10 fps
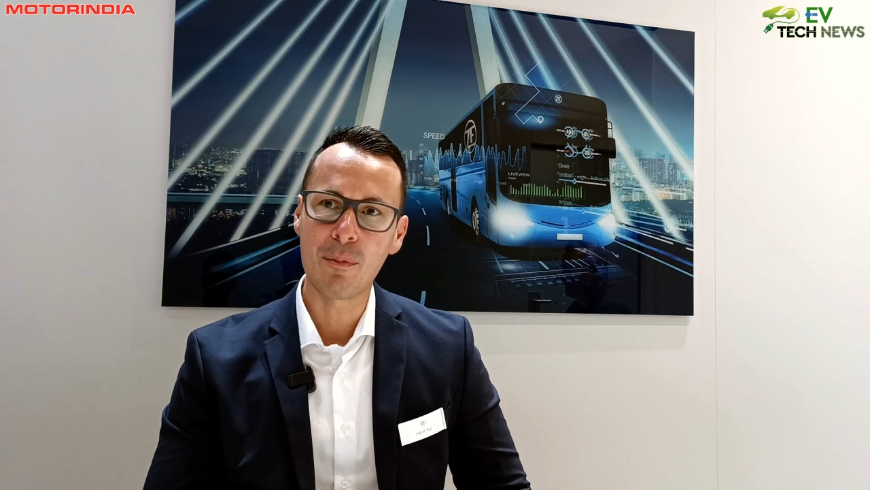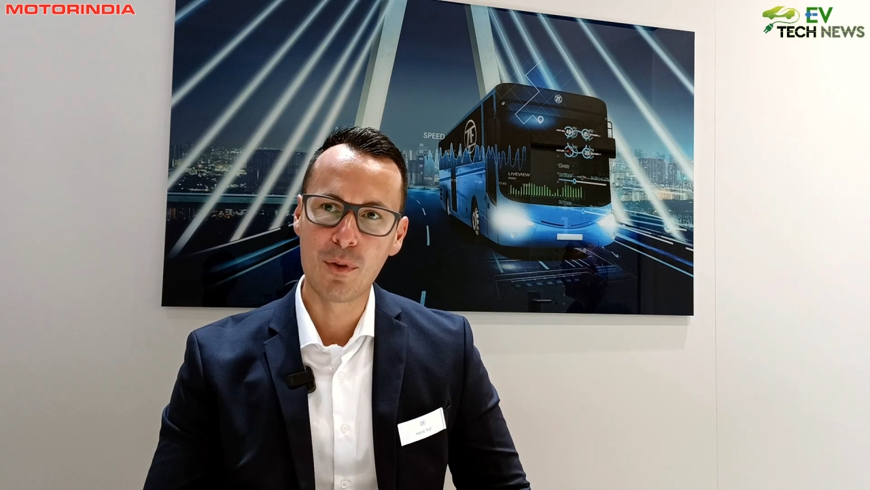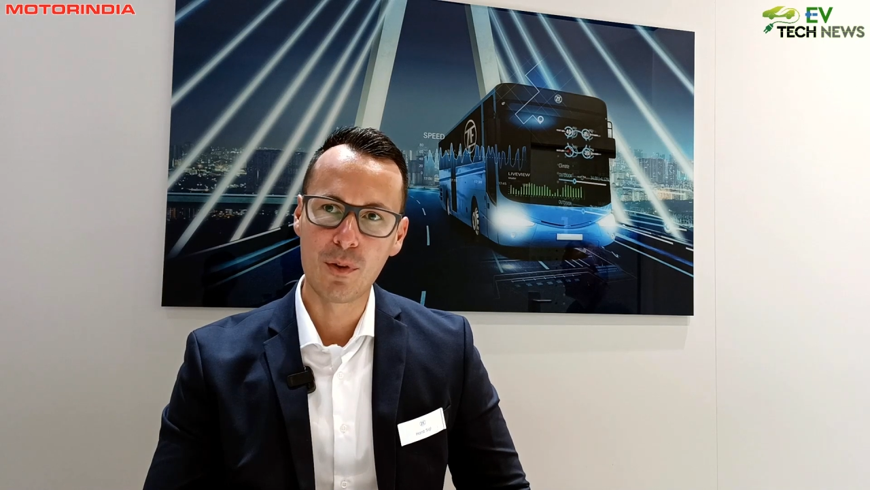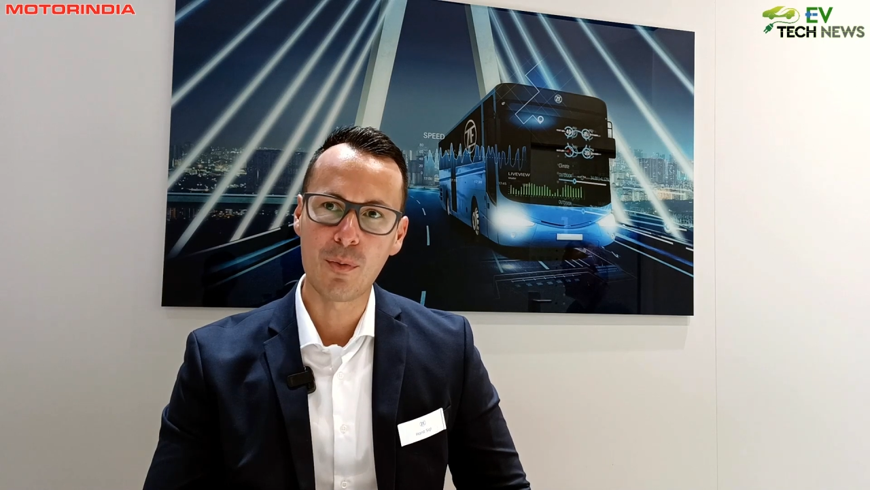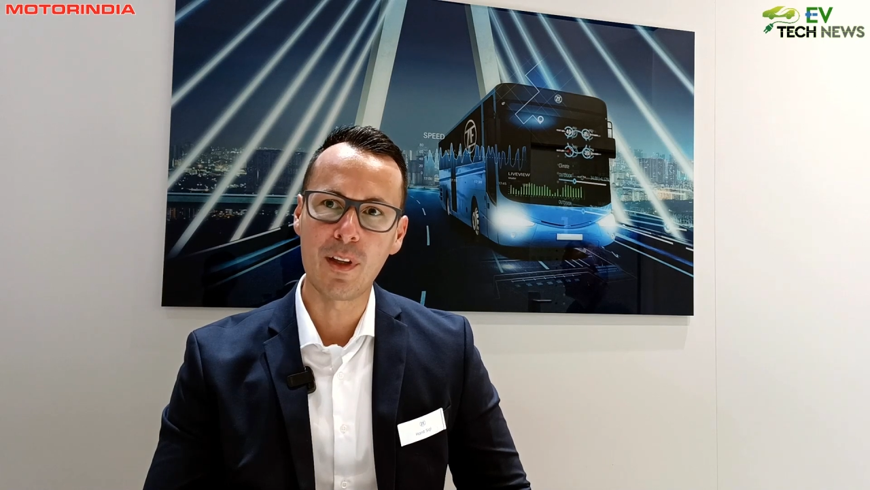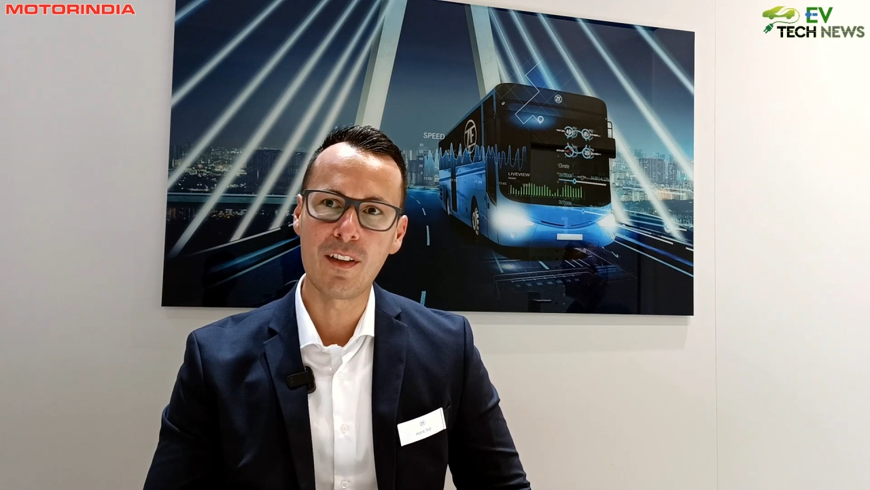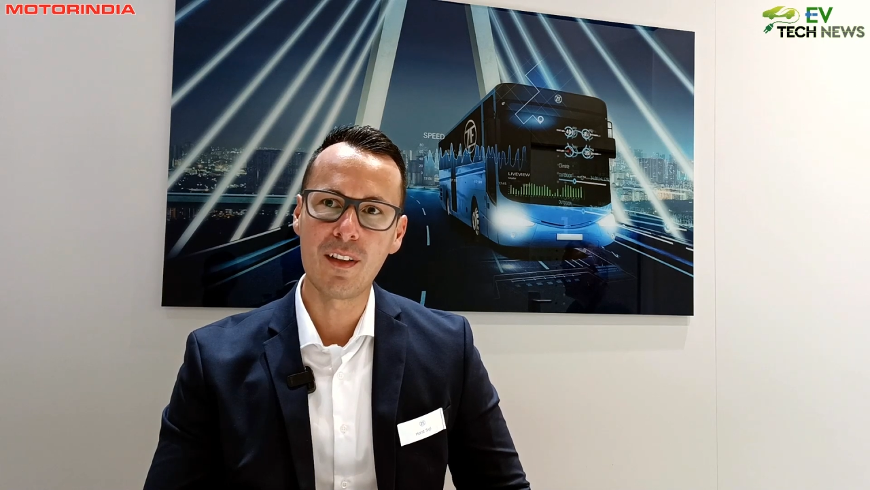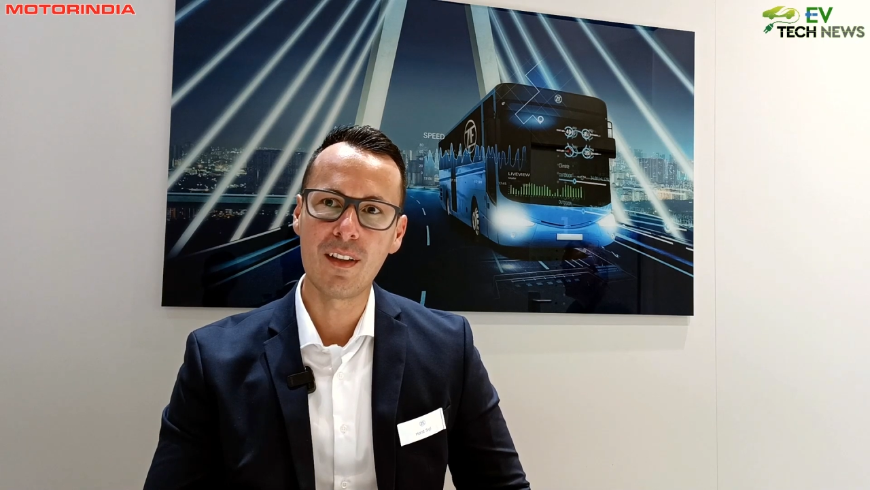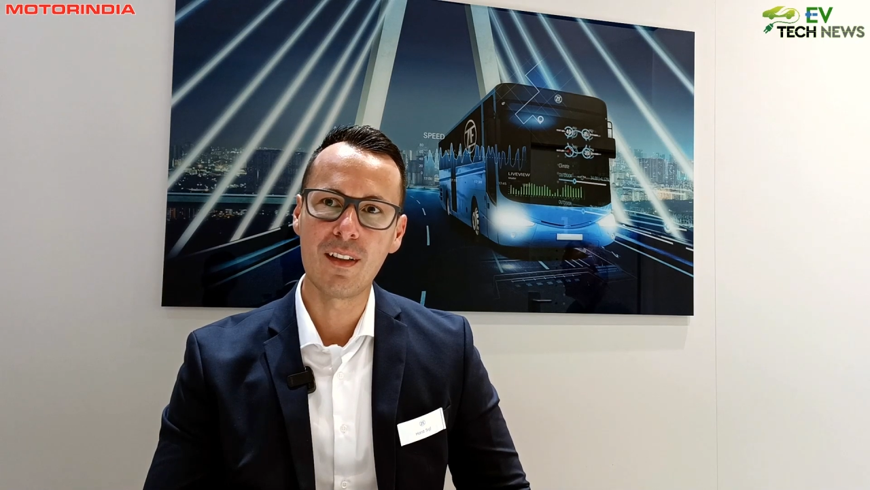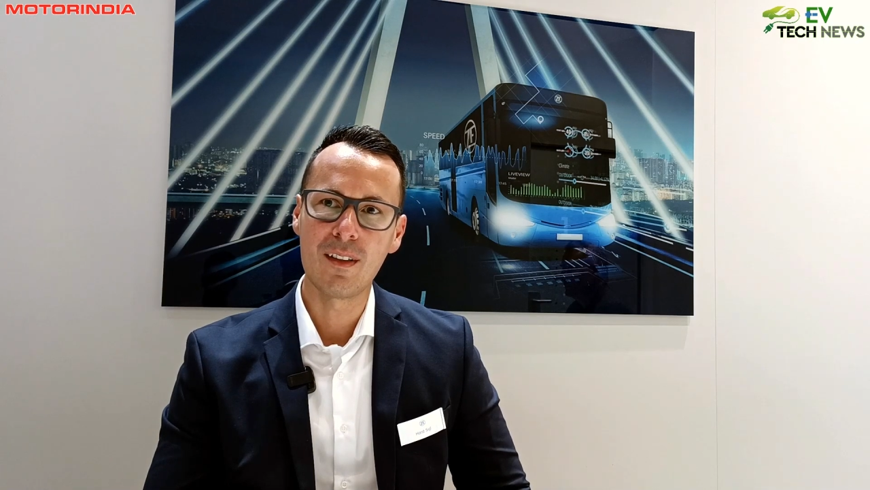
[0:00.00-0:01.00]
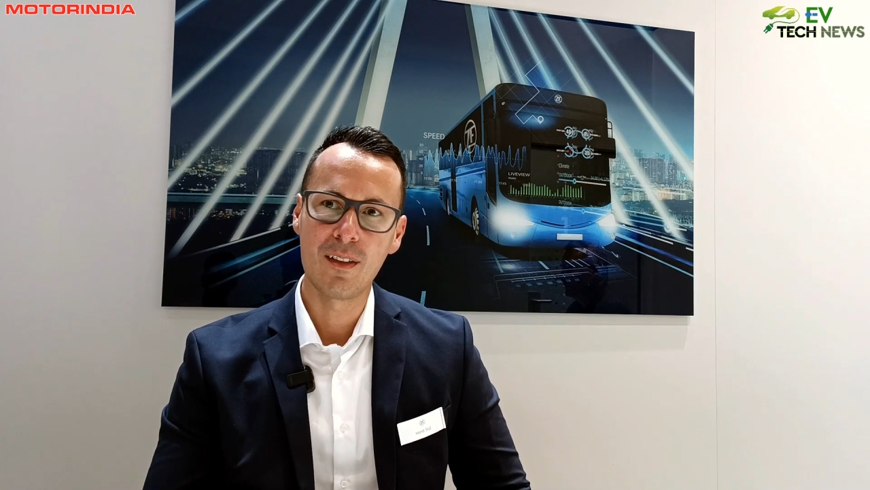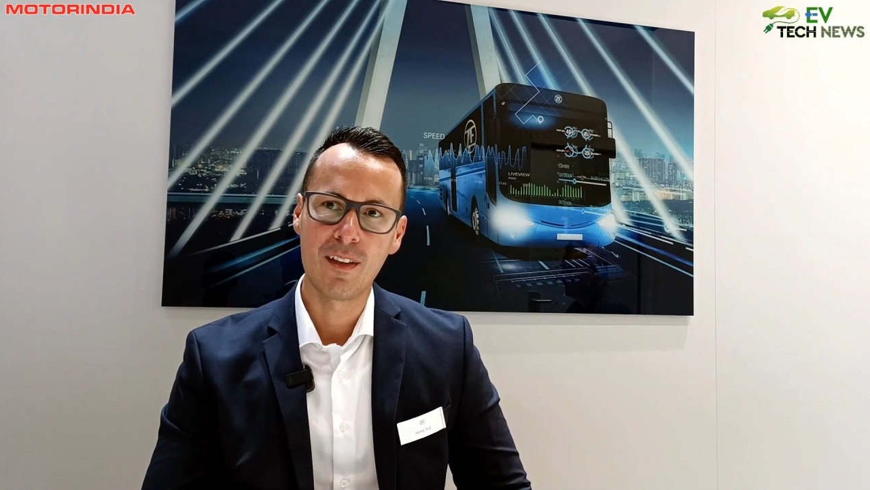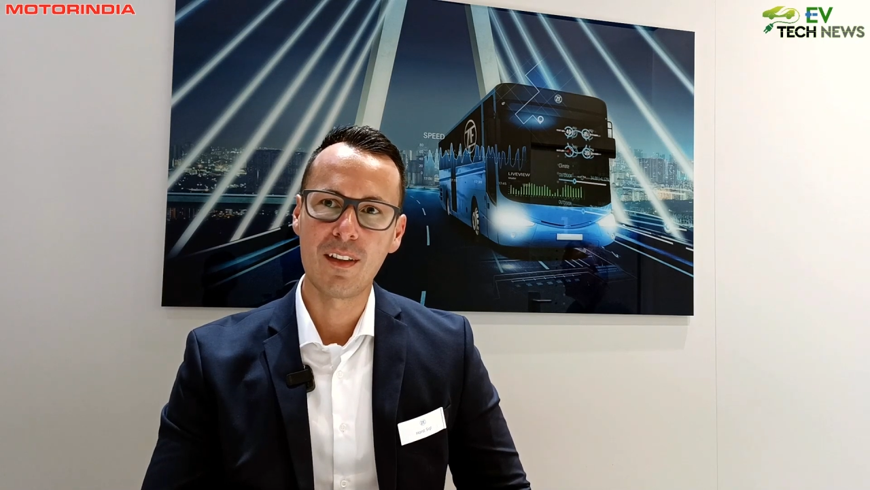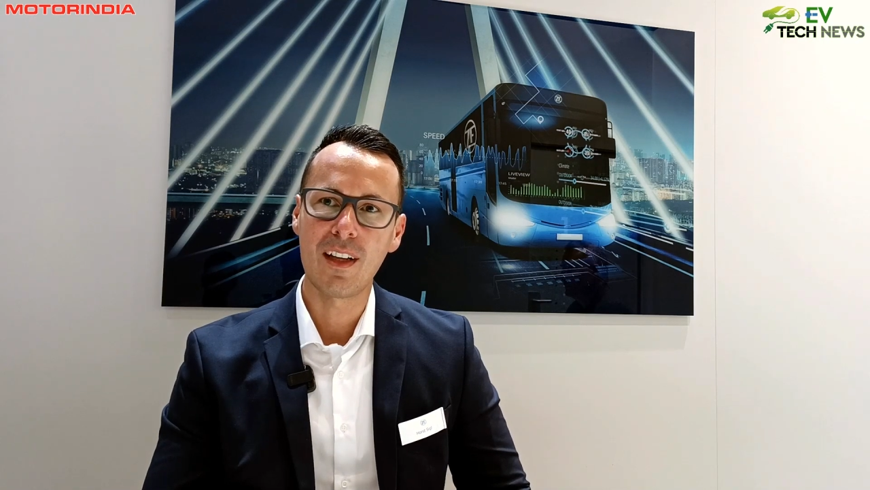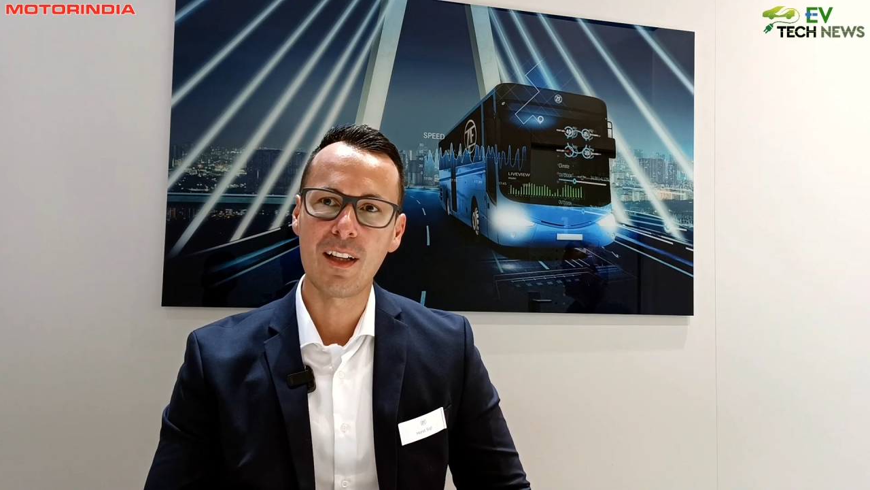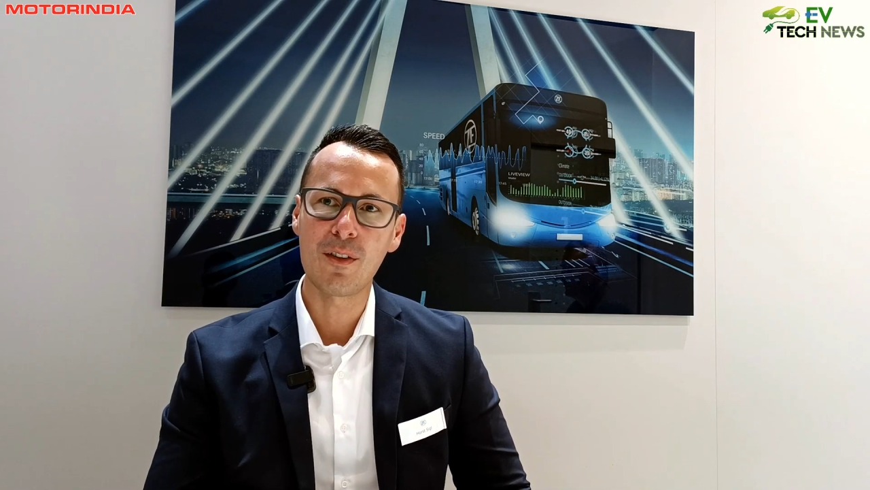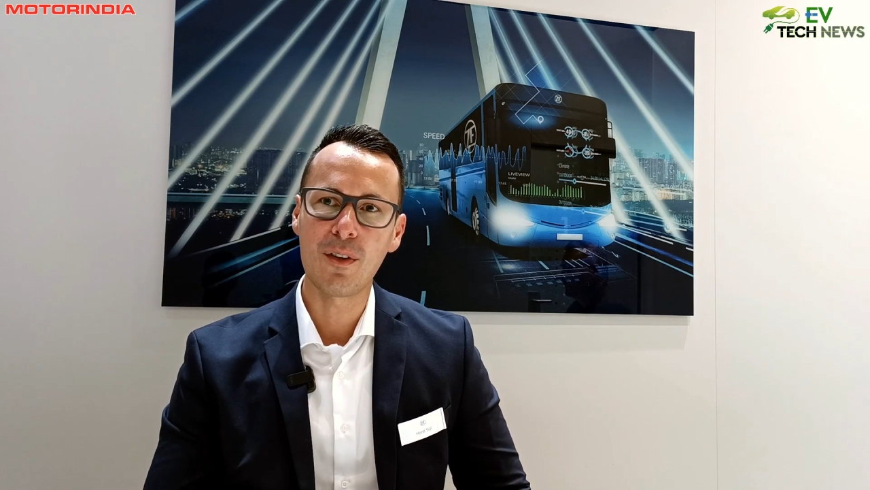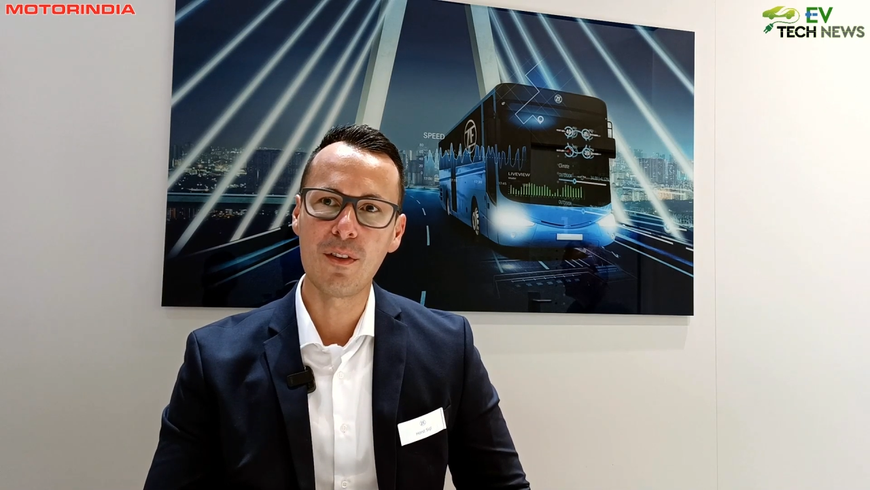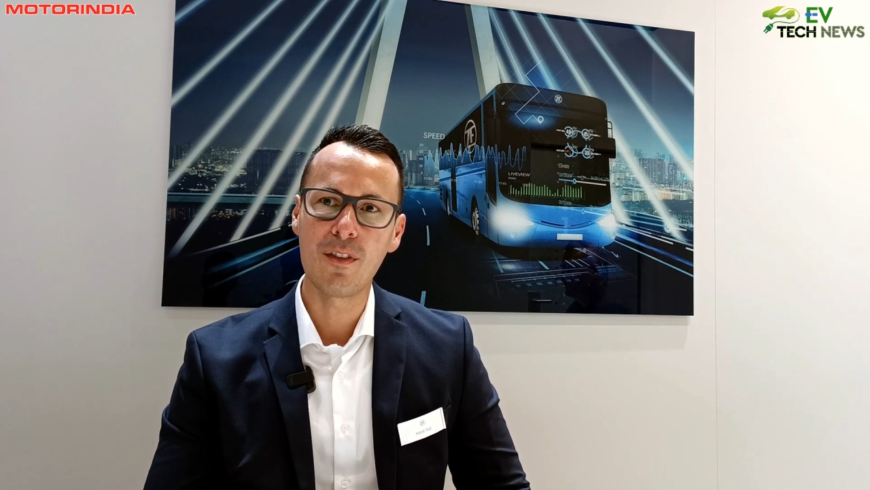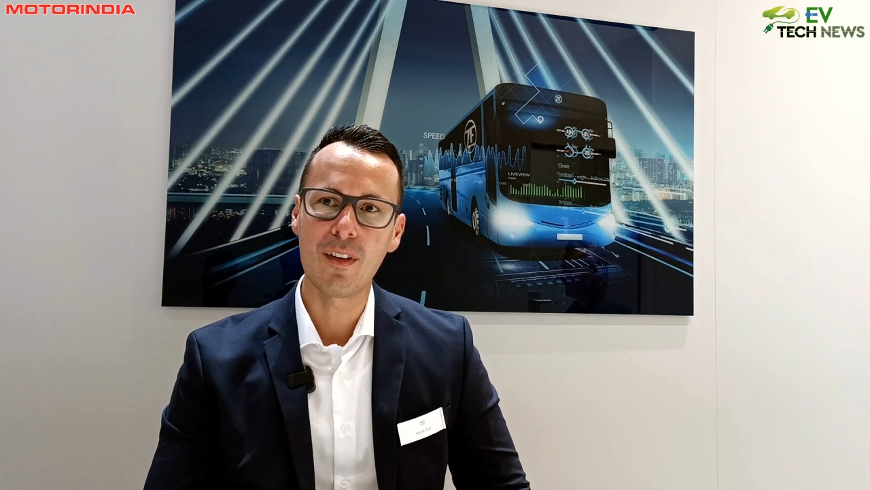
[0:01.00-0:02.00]
up to 29
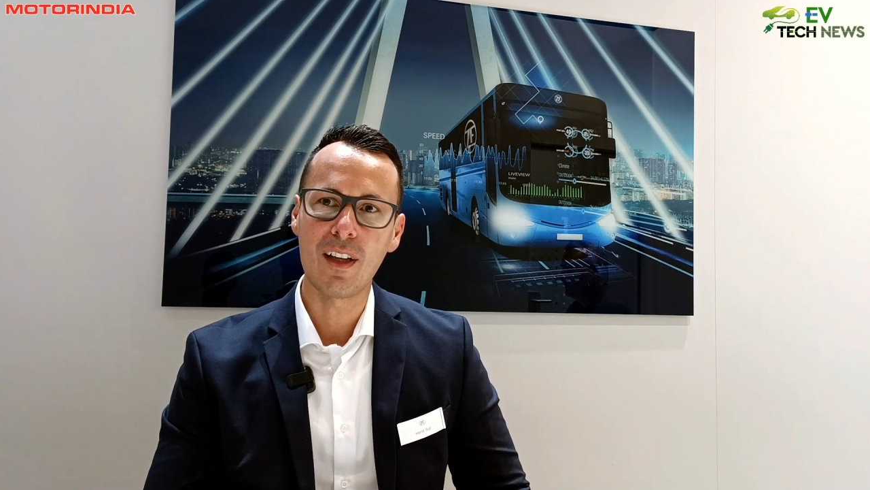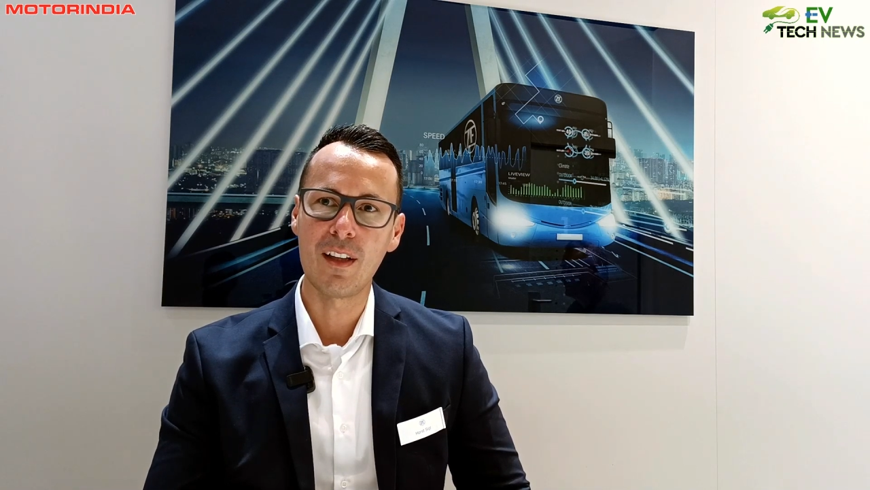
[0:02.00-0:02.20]
tons